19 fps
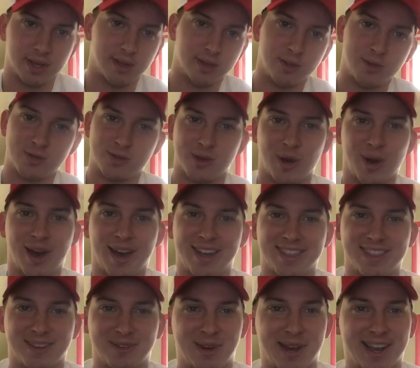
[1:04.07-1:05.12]
didn't do so
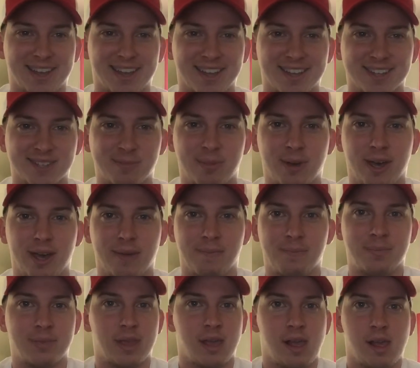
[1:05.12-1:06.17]
hot in the rankings. But
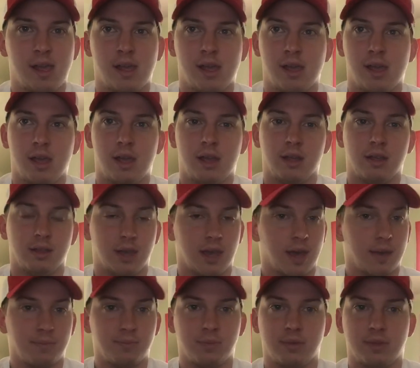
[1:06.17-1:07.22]

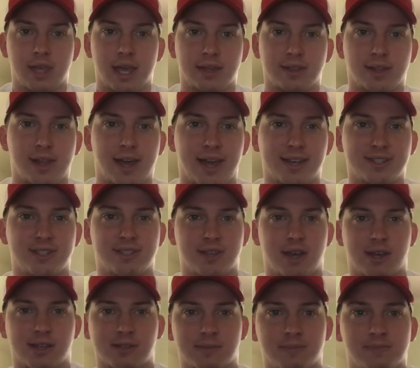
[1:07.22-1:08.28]
yeah, take the class, it's
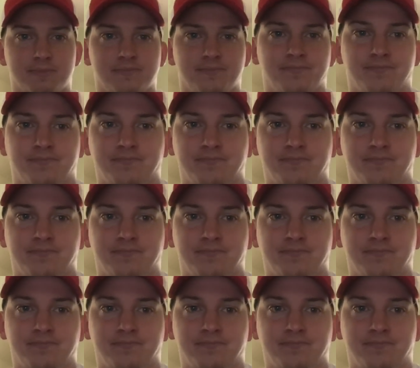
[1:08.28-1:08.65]
awesome.